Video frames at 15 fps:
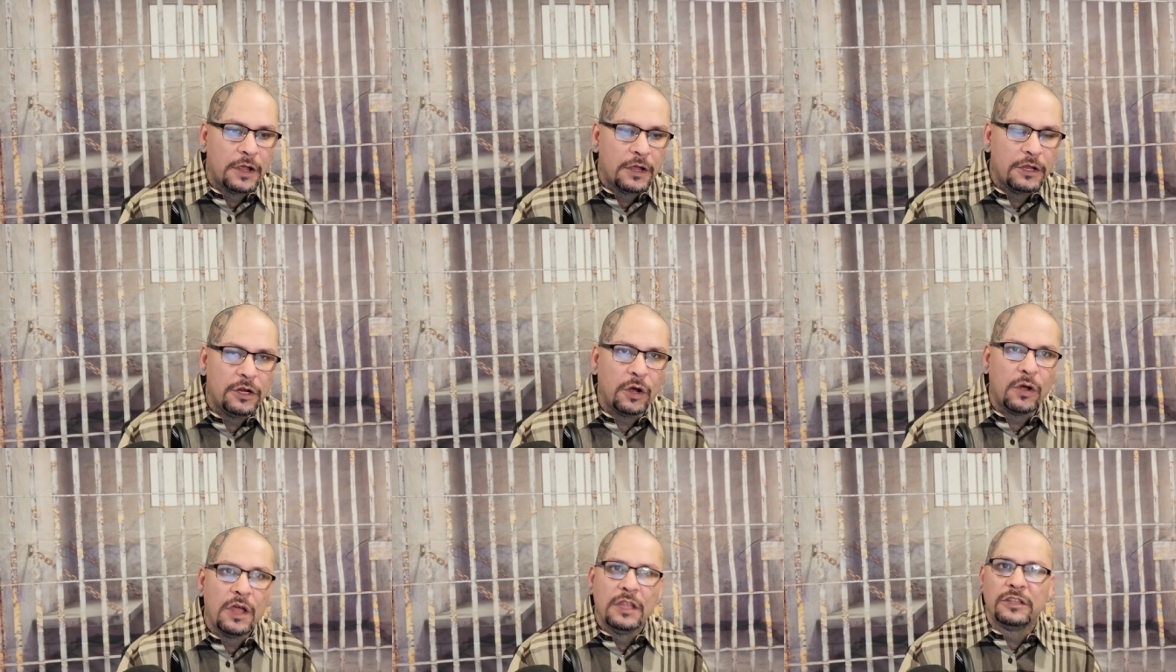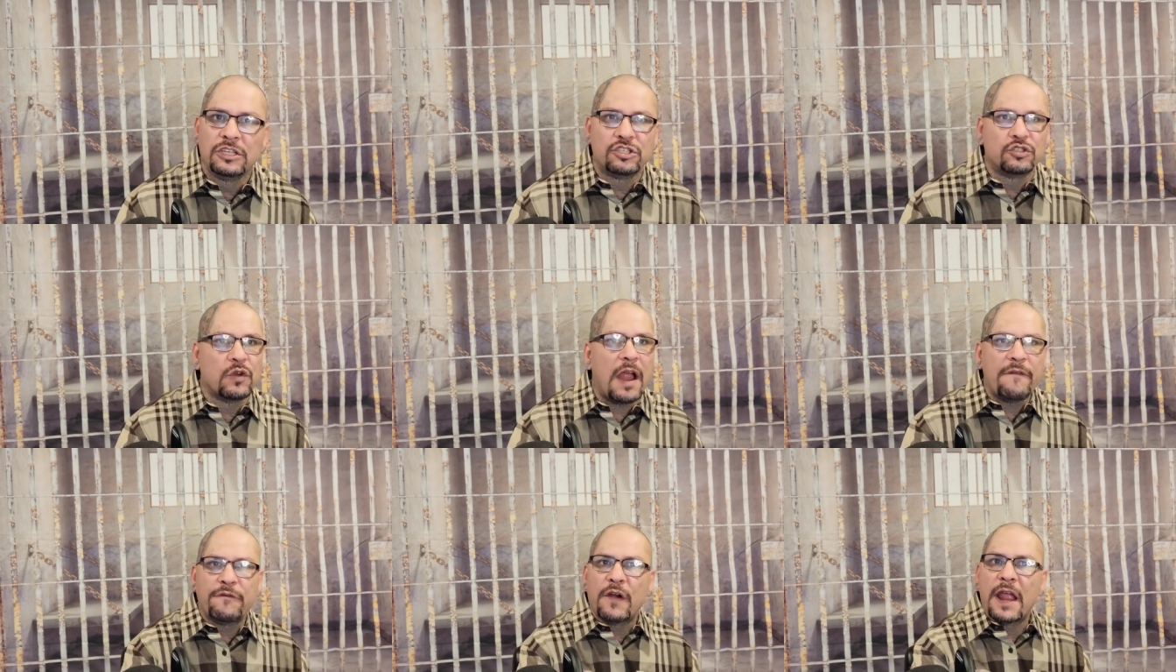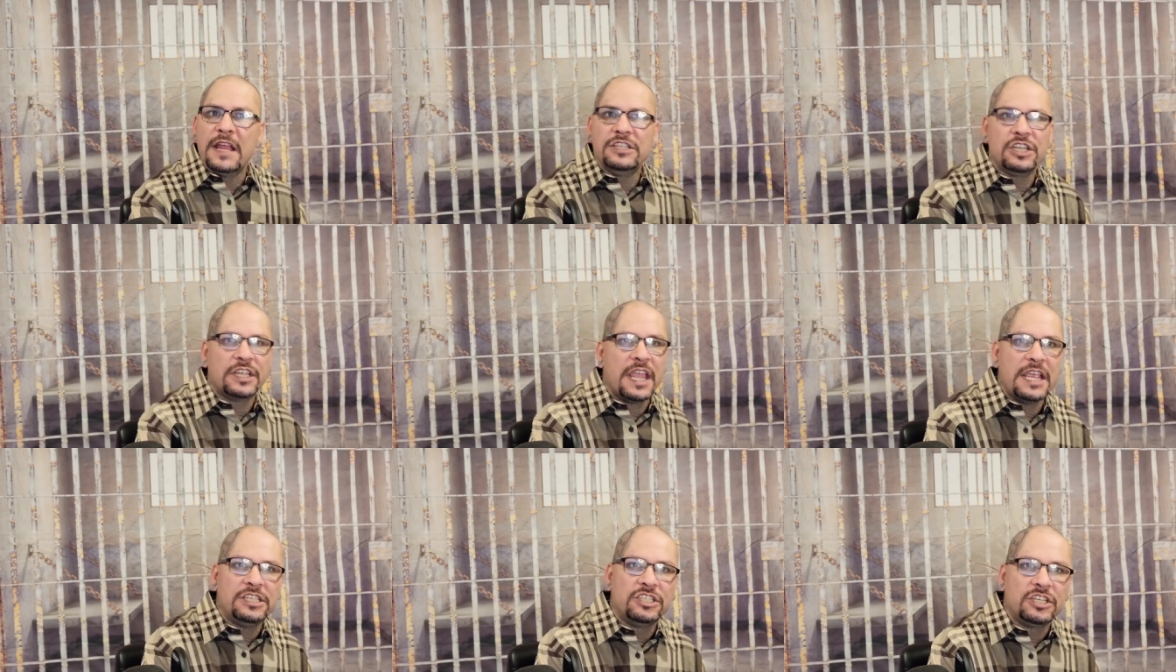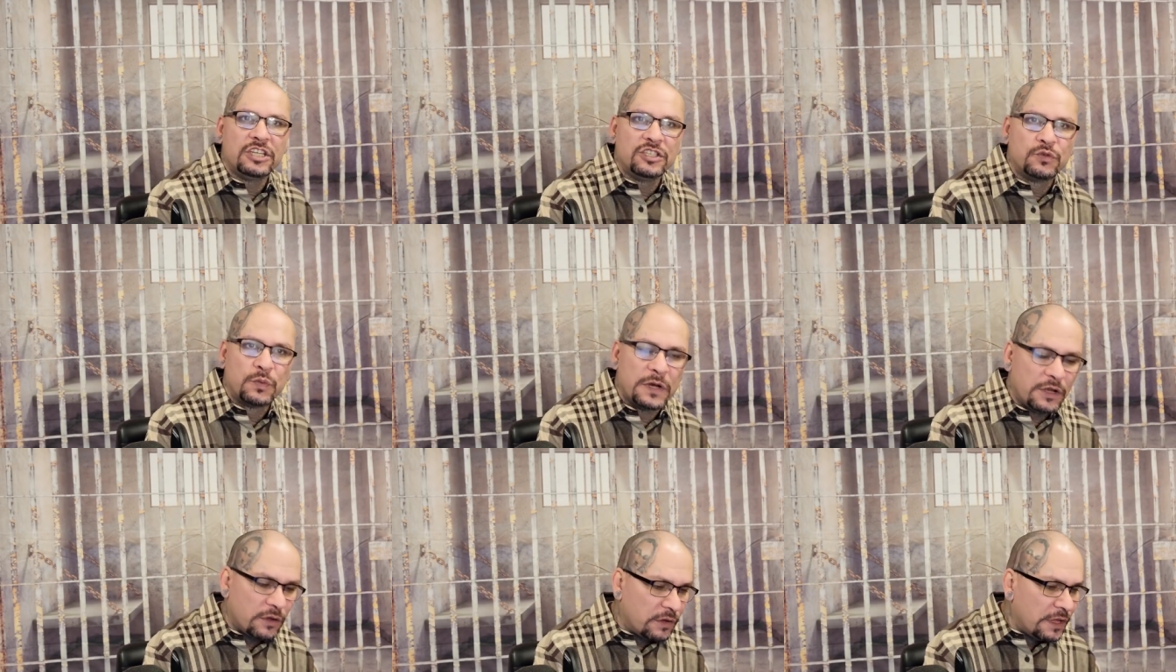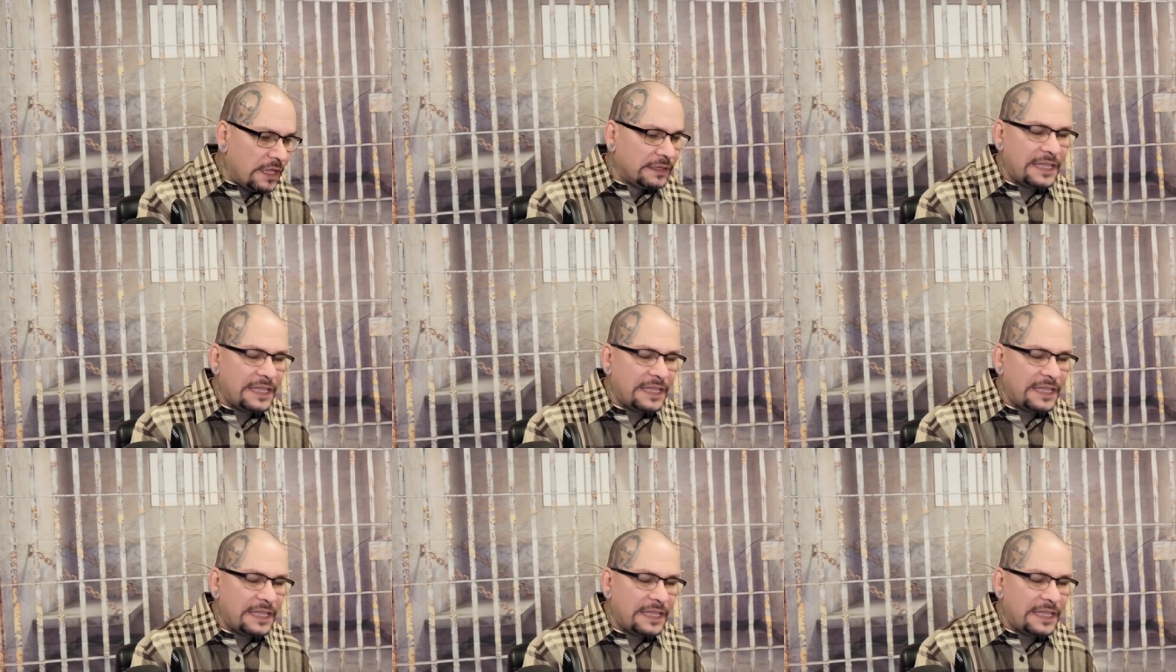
You know, the strive for education is real.